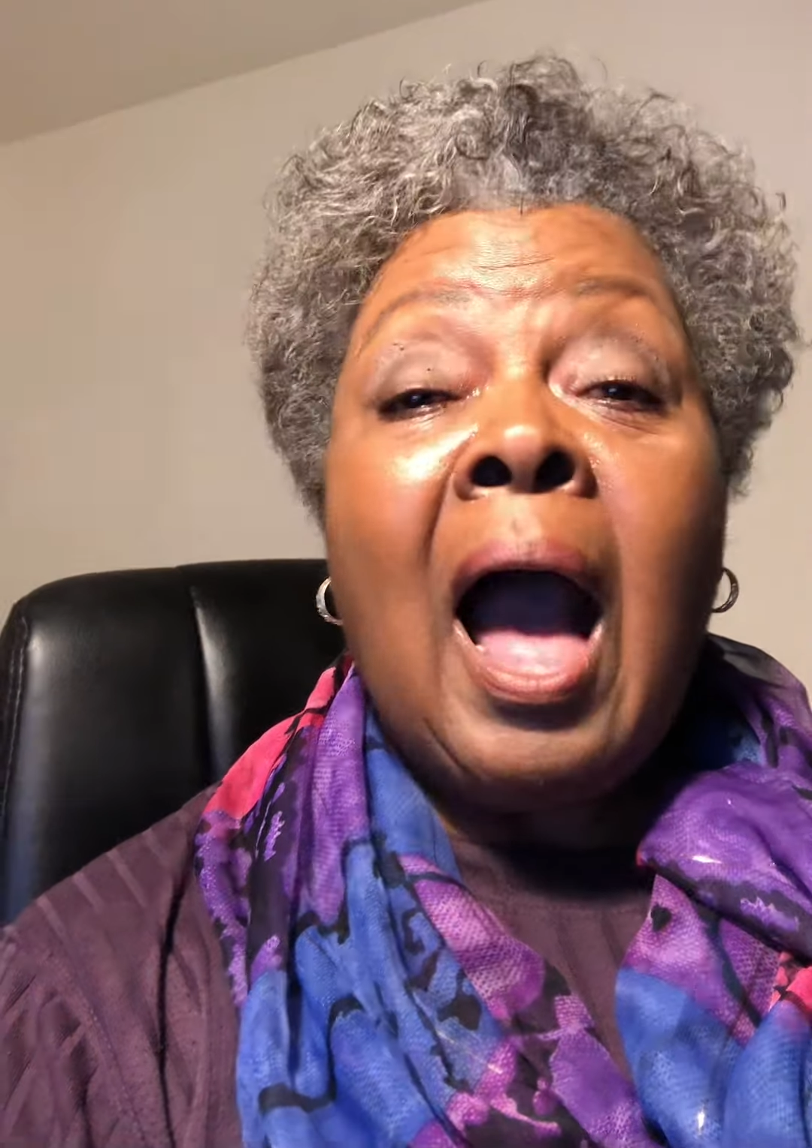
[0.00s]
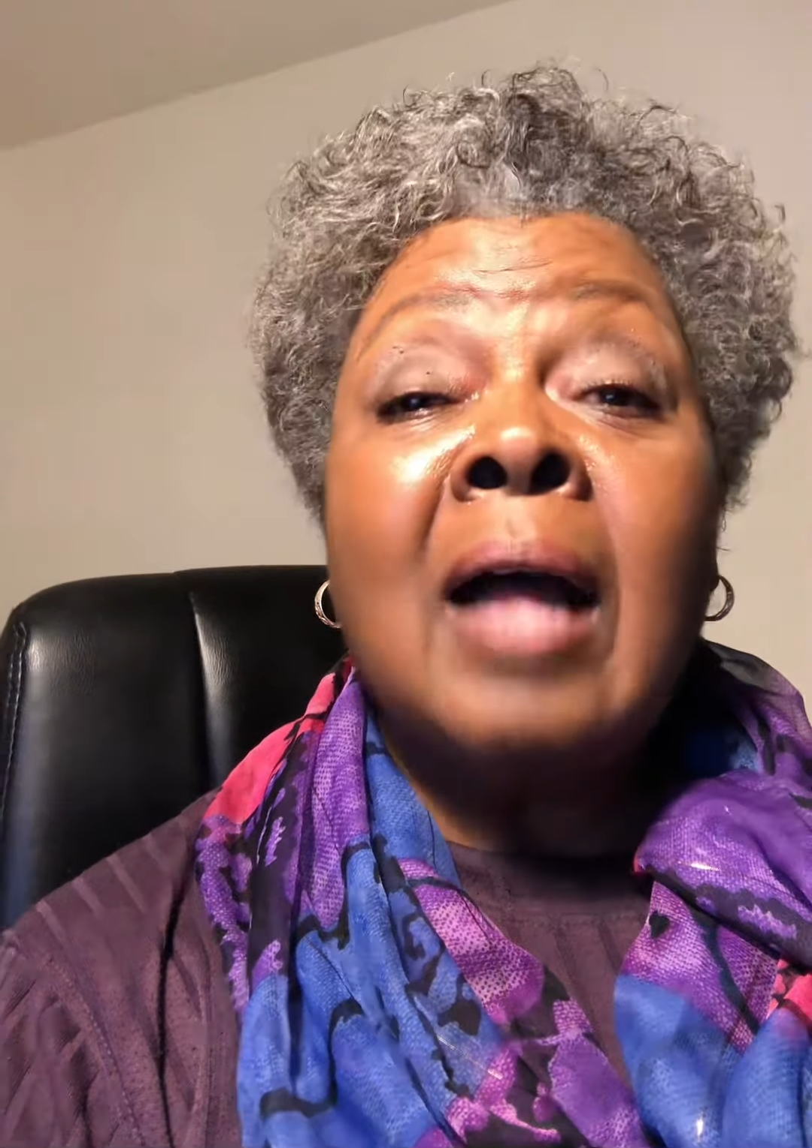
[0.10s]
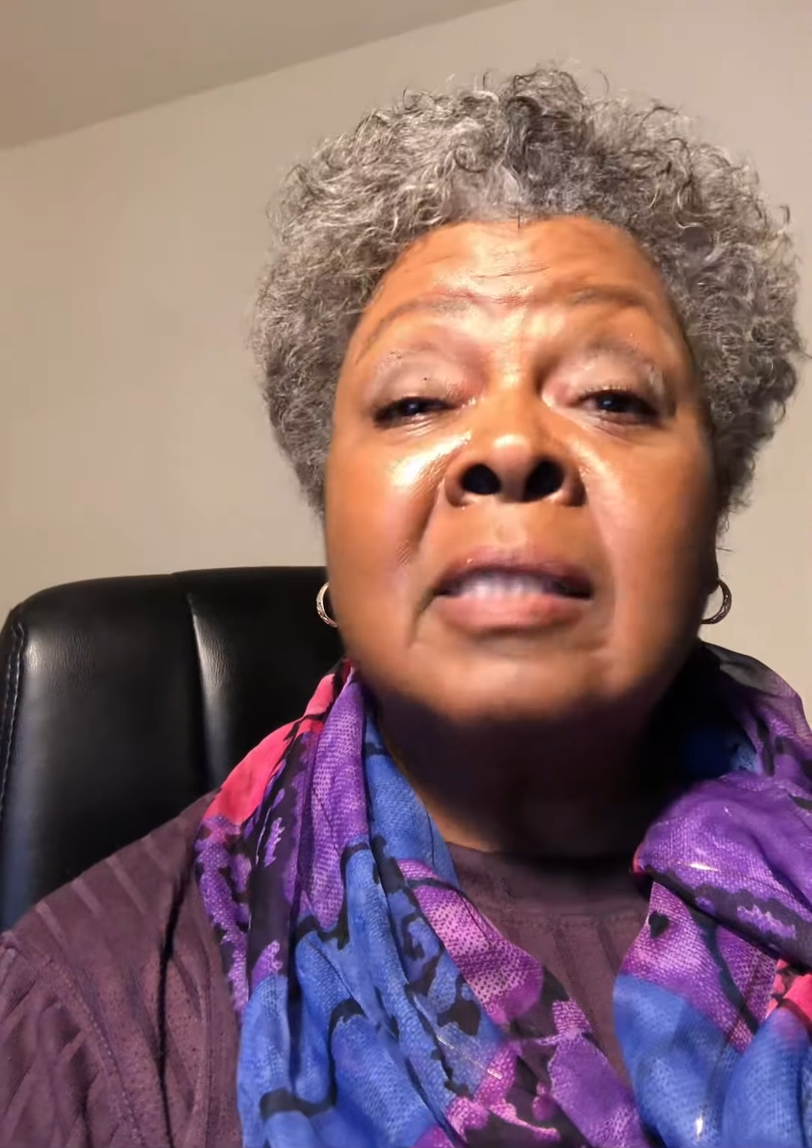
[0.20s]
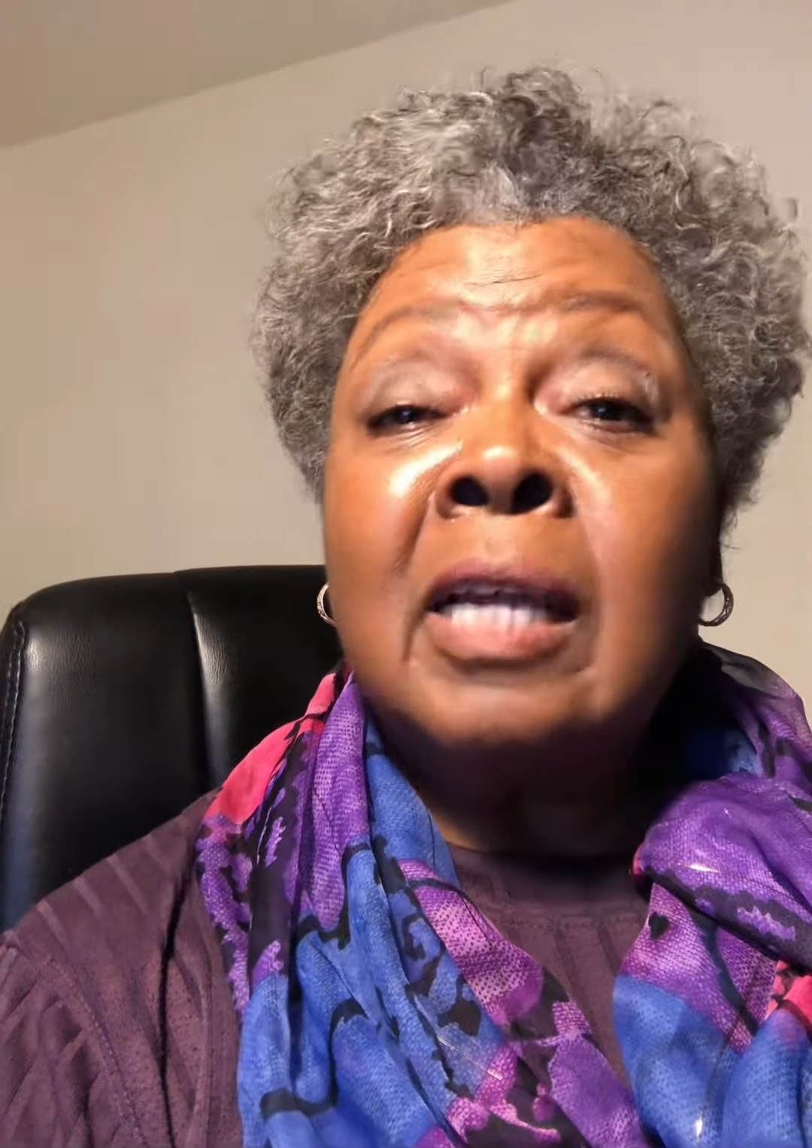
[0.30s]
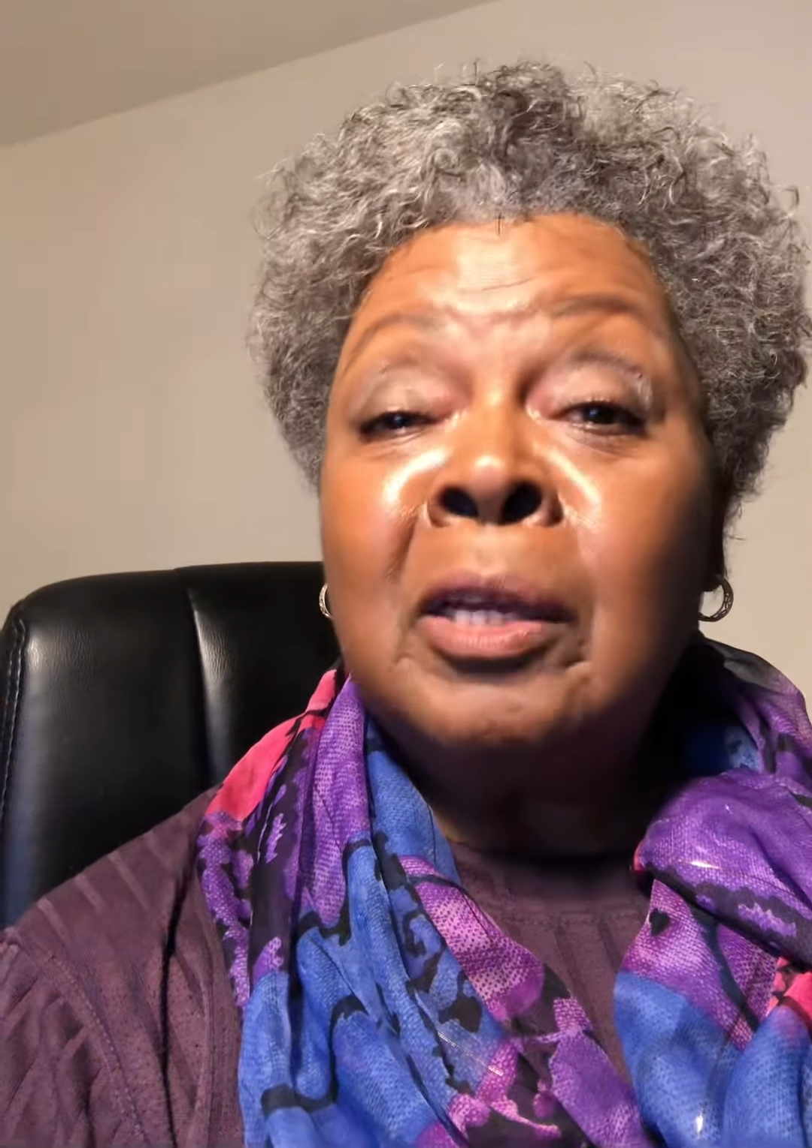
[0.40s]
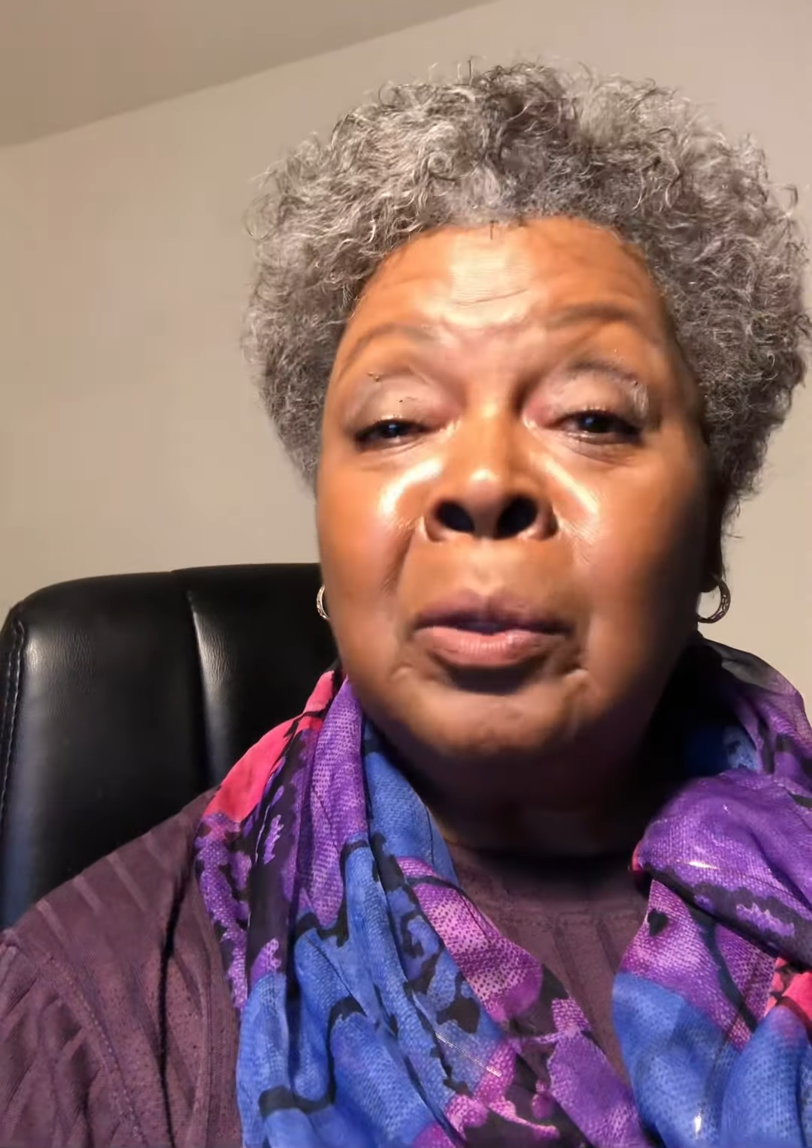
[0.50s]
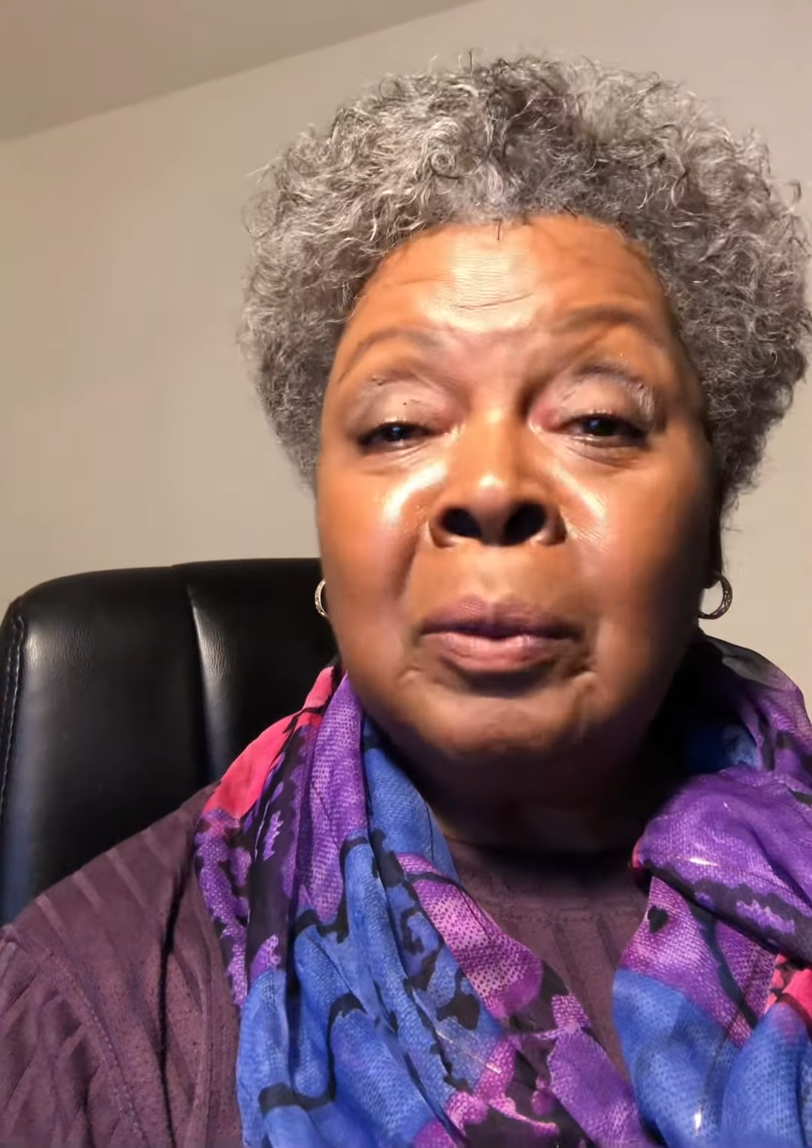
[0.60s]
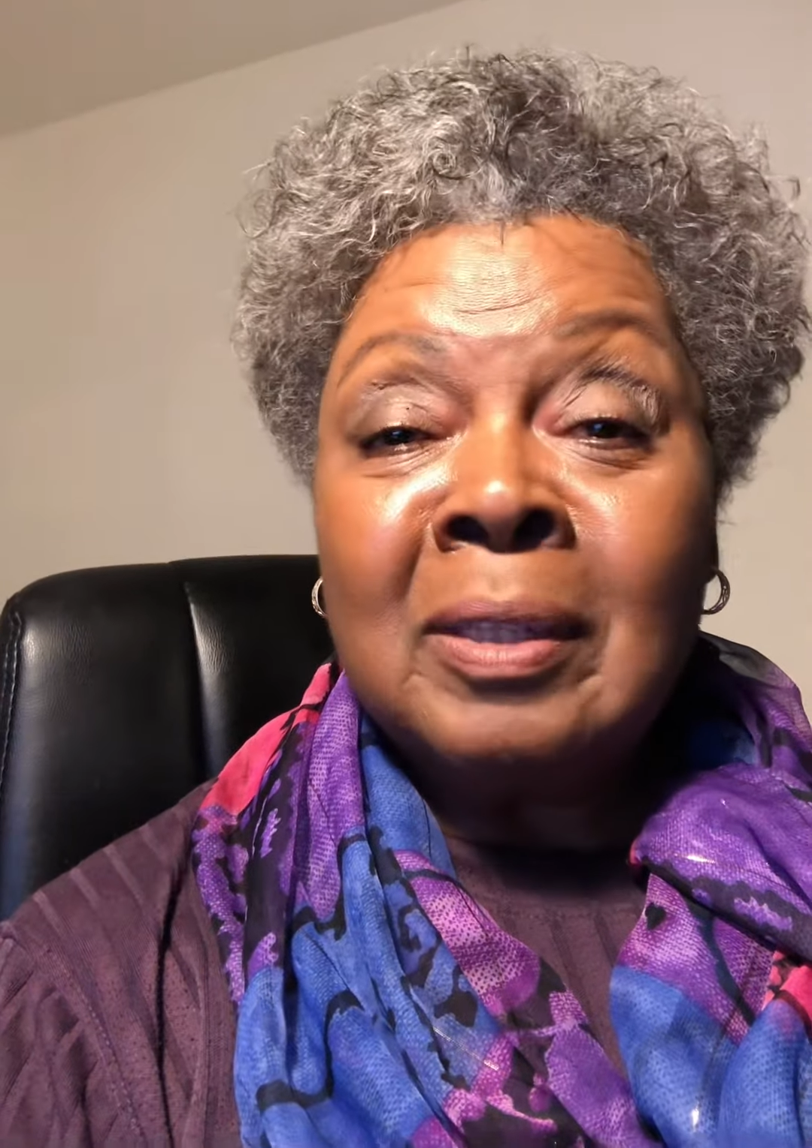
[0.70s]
I'll tell you a